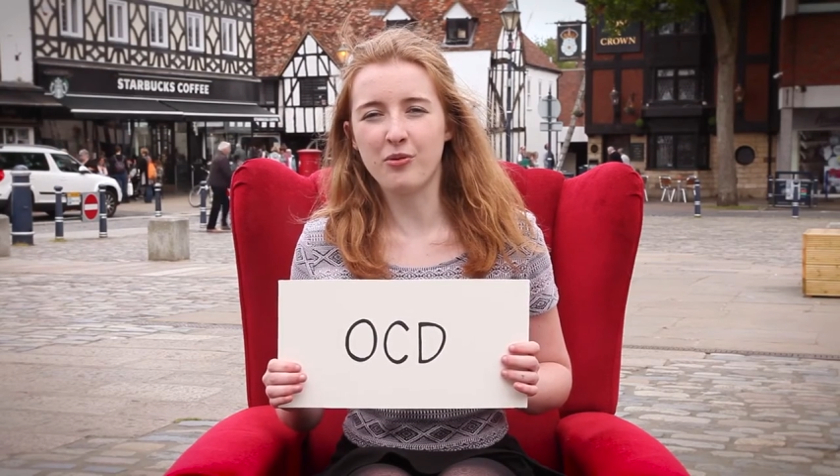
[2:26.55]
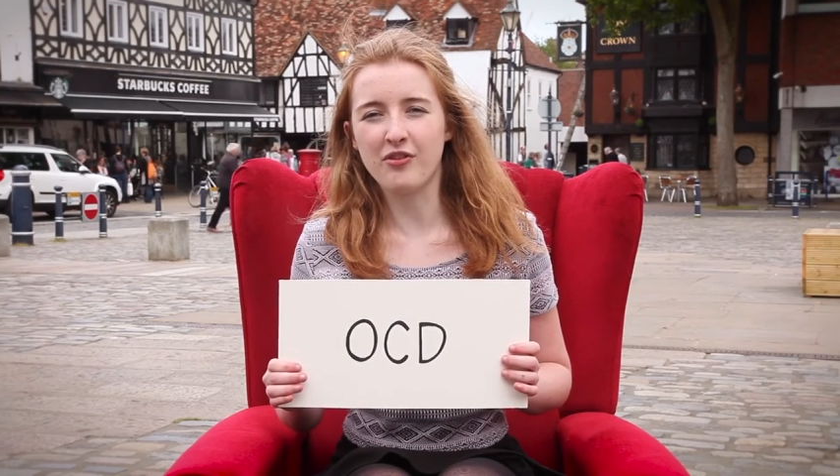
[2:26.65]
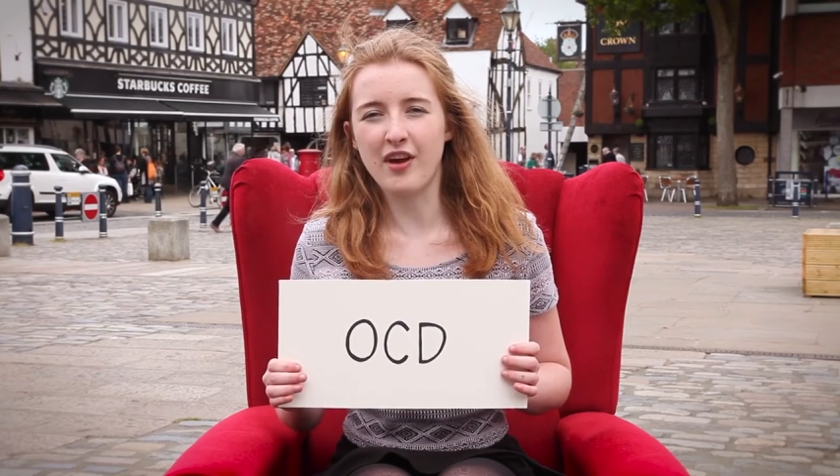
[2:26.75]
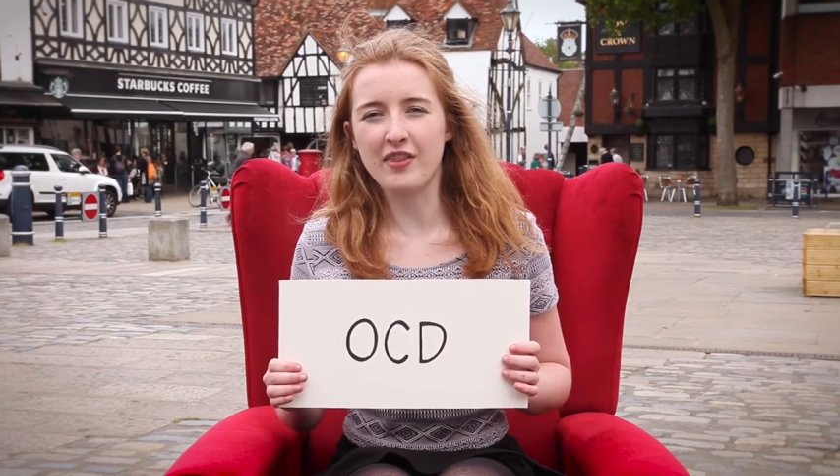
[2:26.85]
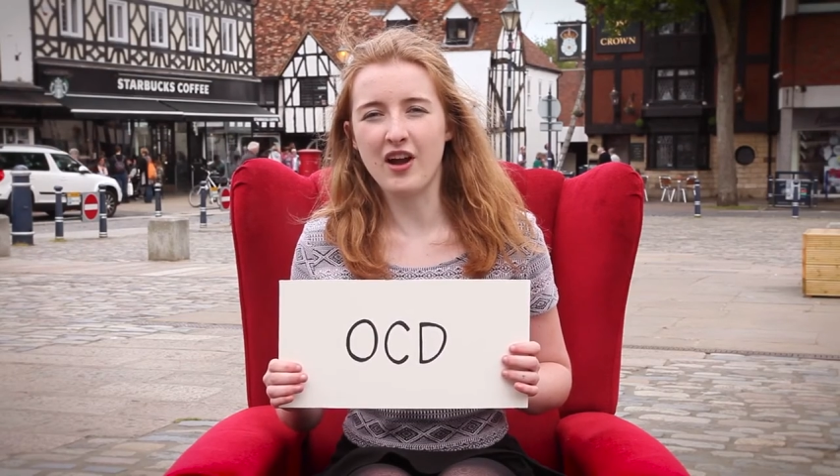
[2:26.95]
a
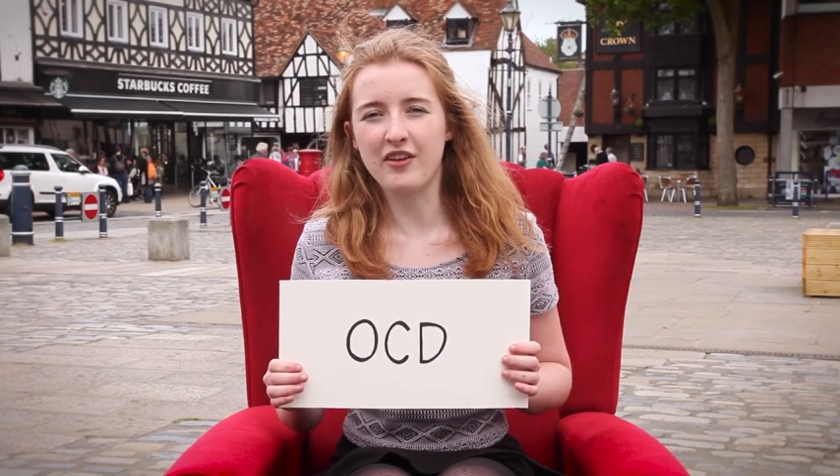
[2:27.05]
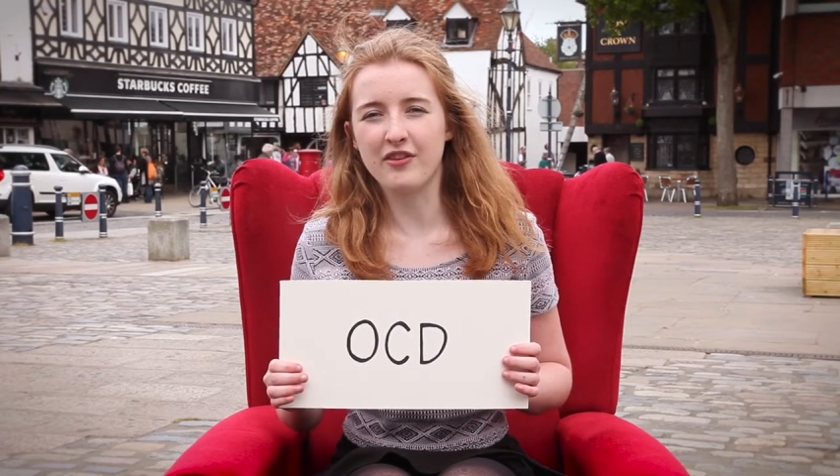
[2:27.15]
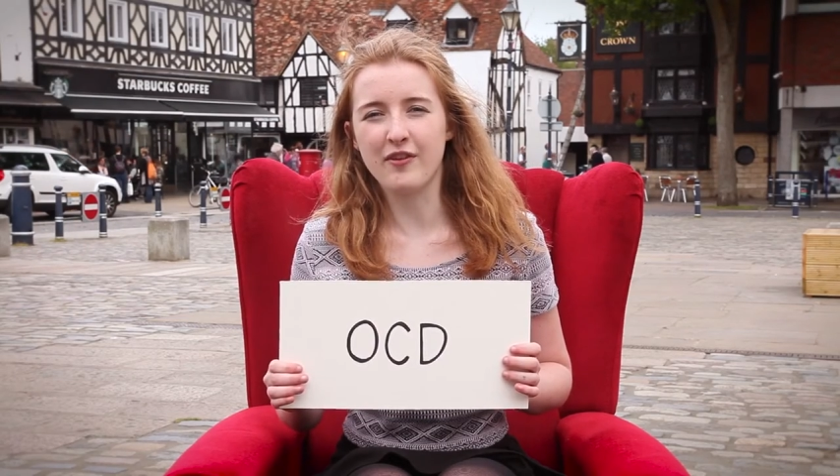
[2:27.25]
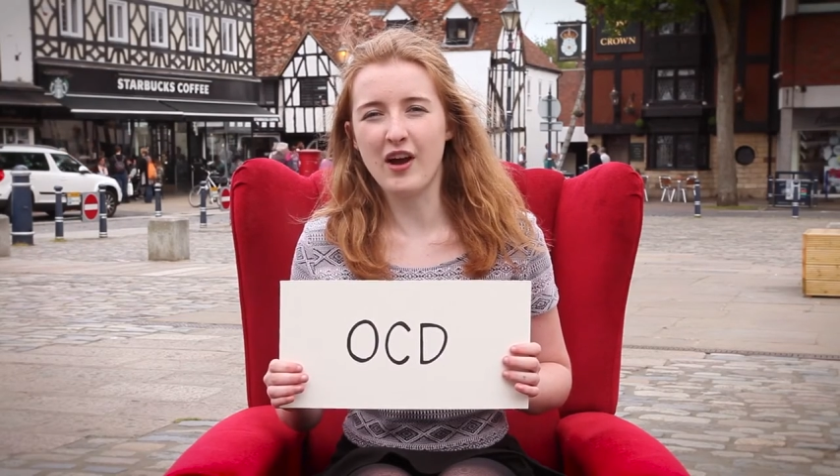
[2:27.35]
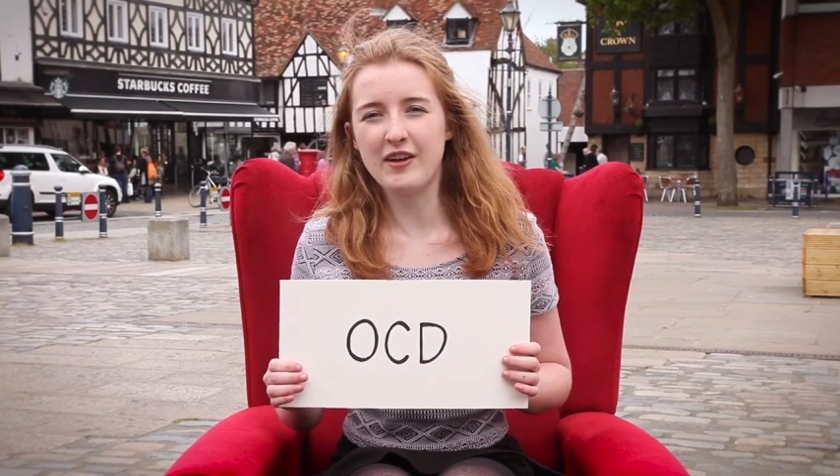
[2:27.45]
sign that I
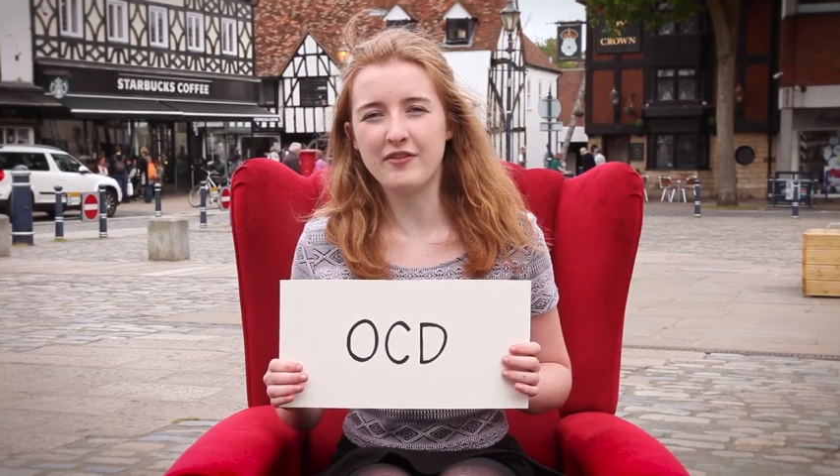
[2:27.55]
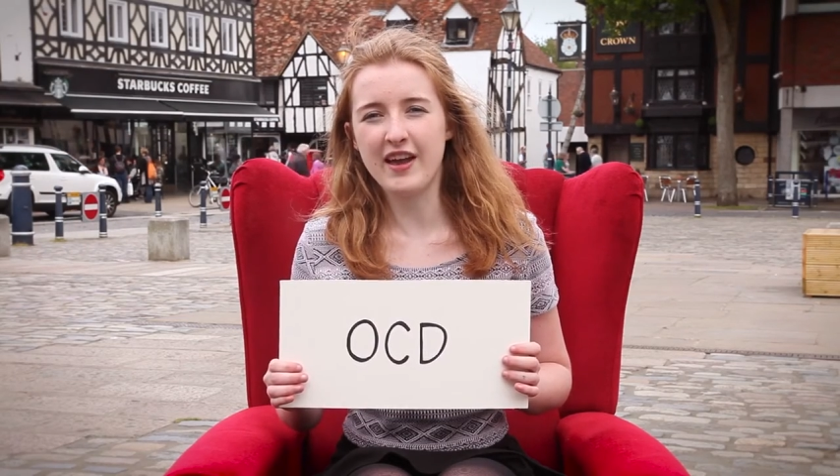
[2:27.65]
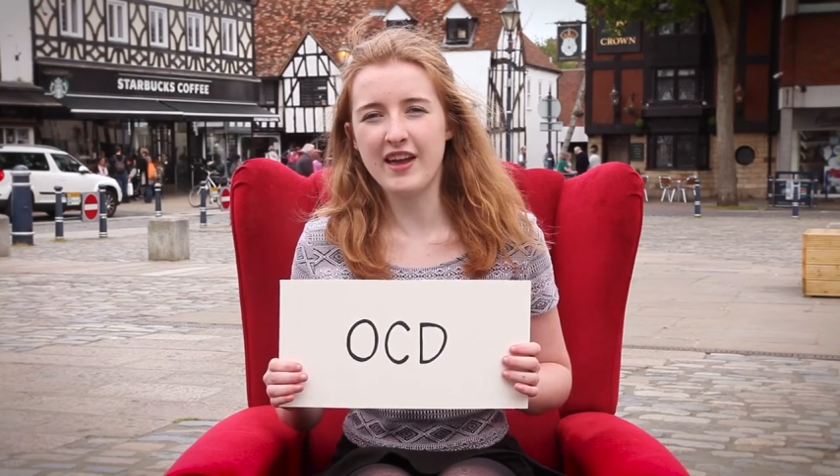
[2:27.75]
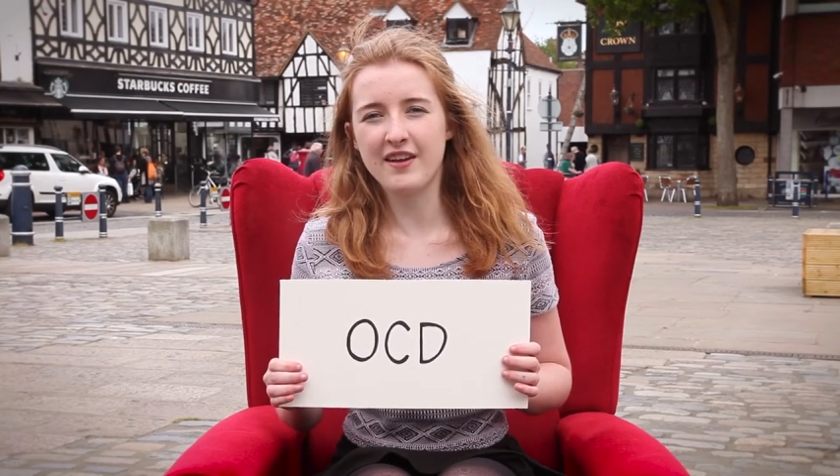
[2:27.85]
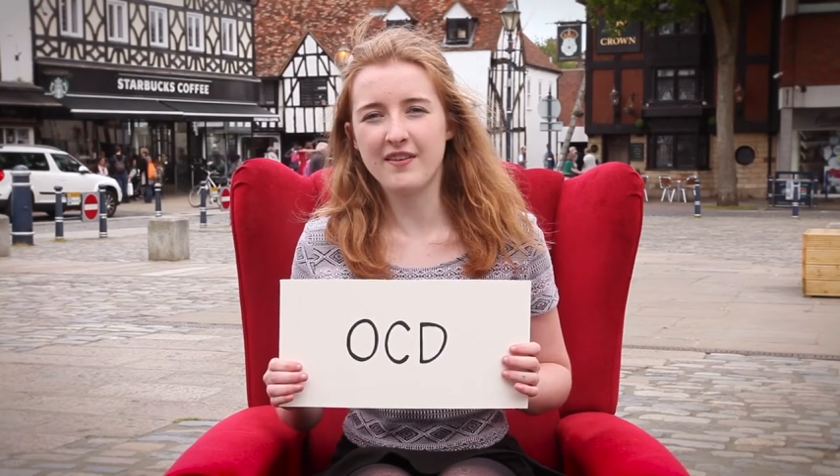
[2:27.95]
survived it.